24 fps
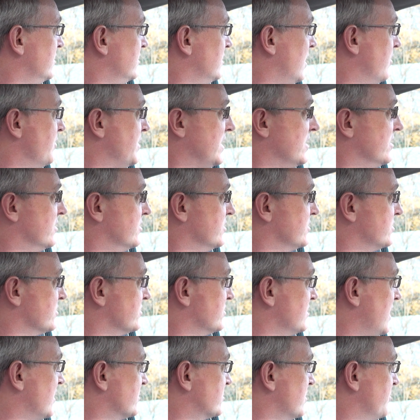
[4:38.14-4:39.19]
I mean, this is
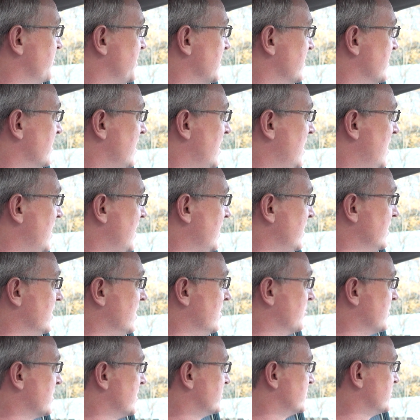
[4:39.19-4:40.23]
not something that I
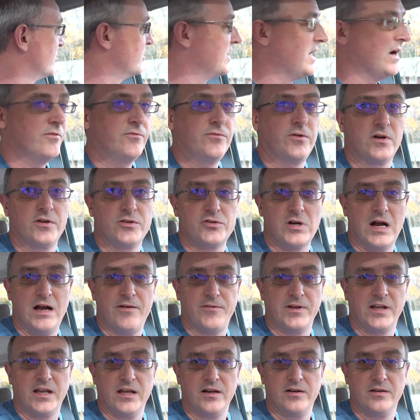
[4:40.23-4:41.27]
am going to turn out in front of
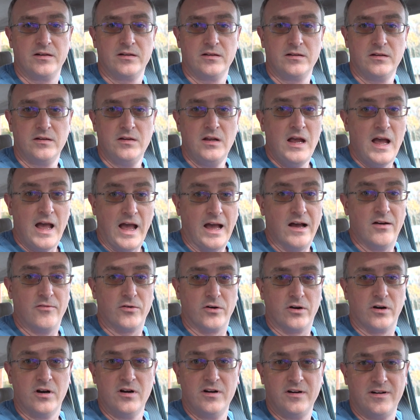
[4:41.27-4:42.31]
traffic in,
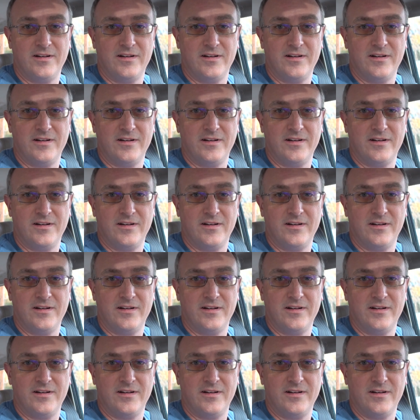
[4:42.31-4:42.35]
ever.